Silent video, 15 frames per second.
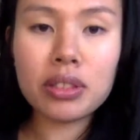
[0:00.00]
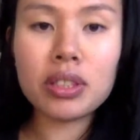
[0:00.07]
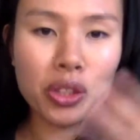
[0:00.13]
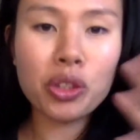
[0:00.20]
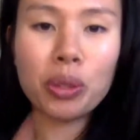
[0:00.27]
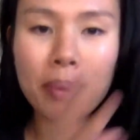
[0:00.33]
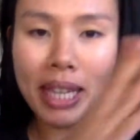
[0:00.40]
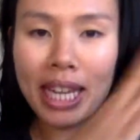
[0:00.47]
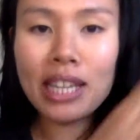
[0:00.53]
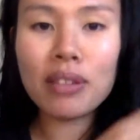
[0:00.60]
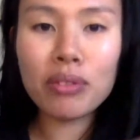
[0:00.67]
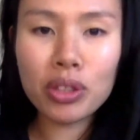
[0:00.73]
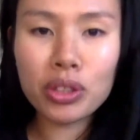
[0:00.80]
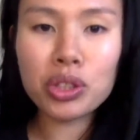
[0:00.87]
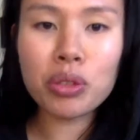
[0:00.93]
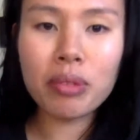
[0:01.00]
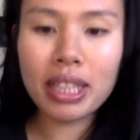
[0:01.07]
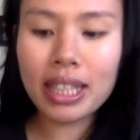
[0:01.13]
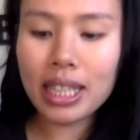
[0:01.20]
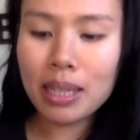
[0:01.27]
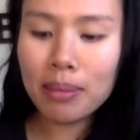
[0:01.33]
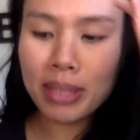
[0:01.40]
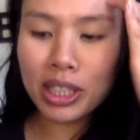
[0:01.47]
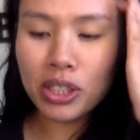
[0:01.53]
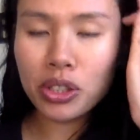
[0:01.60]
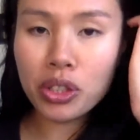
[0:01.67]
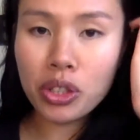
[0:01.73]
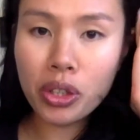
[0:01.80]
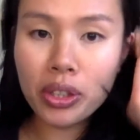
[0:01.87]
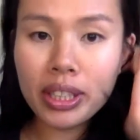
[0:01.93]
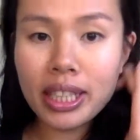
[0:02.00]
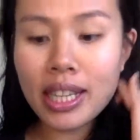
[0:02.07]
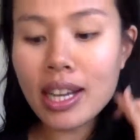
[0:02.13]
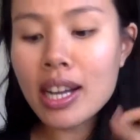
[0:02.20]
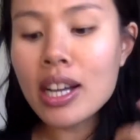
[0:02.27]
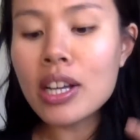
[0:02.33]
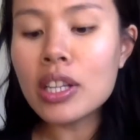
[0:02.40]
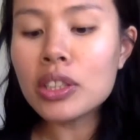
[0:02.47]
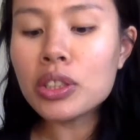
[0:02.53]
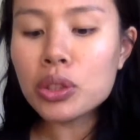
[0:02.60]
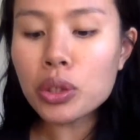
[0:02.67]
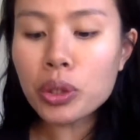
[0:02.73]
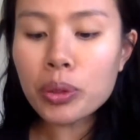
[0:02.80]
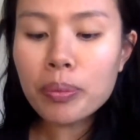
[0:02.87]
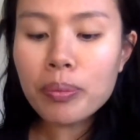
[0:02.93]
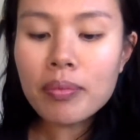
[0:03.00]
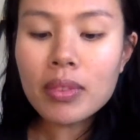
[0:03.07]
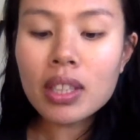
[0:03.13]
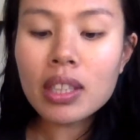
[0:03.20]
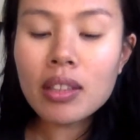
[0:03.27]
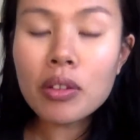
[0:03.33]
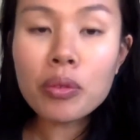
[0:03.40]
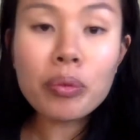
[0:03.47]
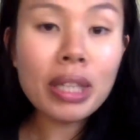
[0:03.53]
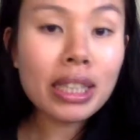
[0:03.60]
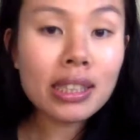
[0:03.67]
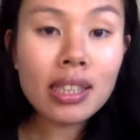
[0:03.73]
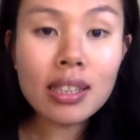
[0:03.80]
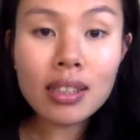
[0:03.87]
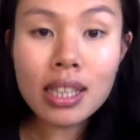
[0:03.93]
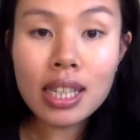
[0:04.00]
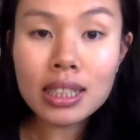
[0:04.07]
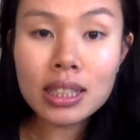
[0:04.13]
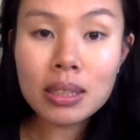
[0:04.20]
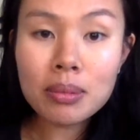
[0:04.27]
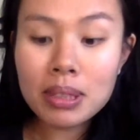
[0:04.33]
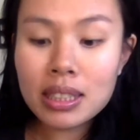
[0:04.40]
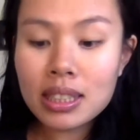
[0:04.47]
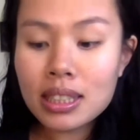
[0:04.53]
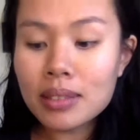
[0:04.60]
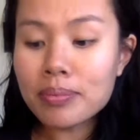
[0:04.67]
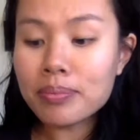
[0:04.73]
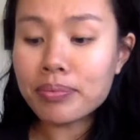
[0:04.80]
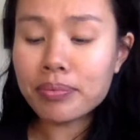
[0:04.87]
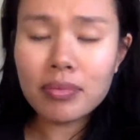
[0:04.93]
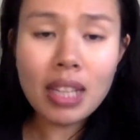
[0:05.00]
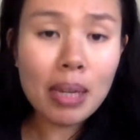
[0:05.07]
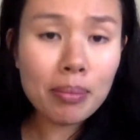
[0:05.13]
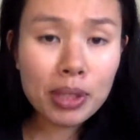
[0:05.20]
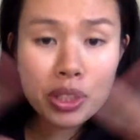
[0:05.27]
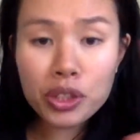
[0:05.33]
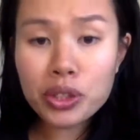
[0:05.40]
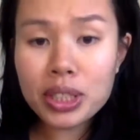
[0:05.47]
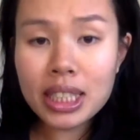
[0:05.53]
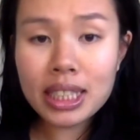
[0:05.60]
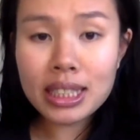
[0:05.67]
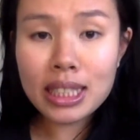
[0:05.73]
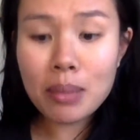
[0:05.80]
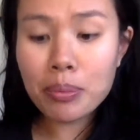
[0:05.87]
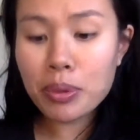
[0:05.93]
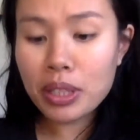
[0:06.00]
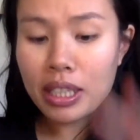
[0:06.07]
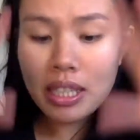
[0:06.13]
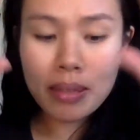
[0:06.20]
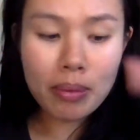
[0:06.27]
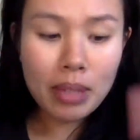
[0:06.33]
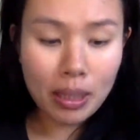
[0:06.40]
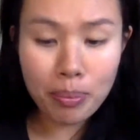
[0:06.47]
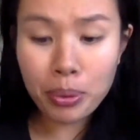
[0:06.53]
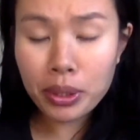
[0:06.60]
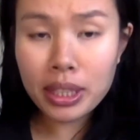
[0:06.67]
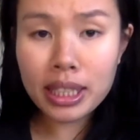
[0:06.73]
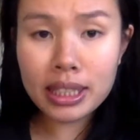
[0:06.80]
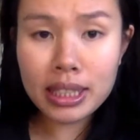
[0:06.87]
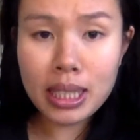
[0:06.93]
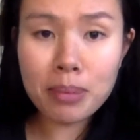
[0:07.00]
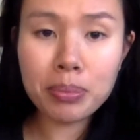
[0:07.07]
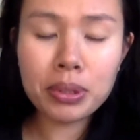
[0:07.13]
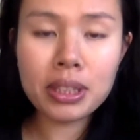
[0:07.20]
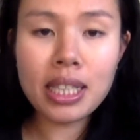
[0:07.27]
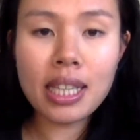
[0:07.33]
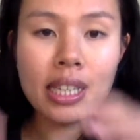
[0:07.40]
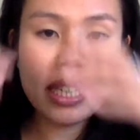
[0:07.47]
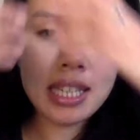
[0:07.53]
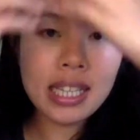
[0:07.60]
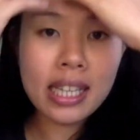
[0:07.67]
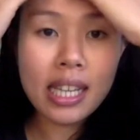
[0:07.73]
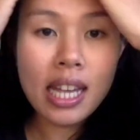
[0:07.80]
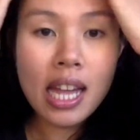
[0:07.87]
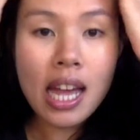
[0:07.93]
So it could be any of those 3 that I mentioned earlier. So retail customers, I'm going to use an example here. I've put an example down here.